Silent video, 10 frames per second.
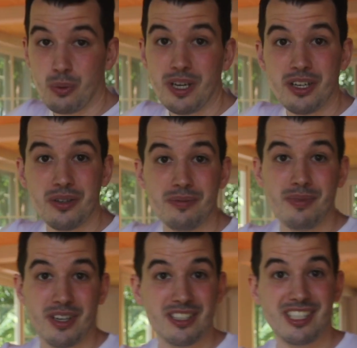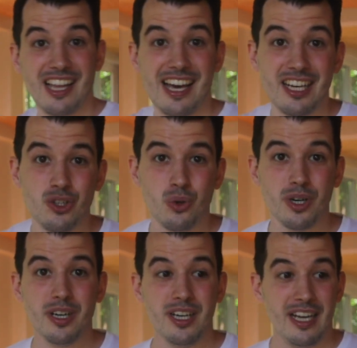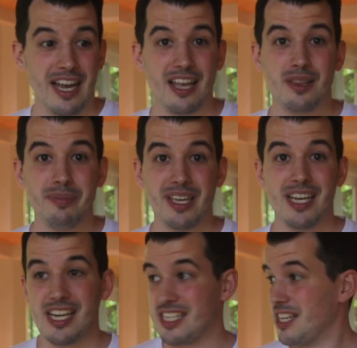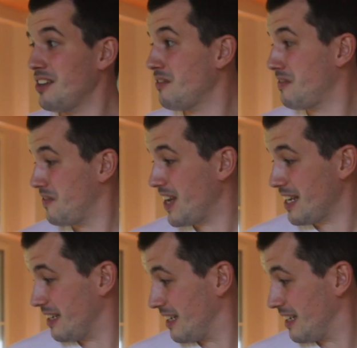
window, the sliding door, at the beginning didn't fit.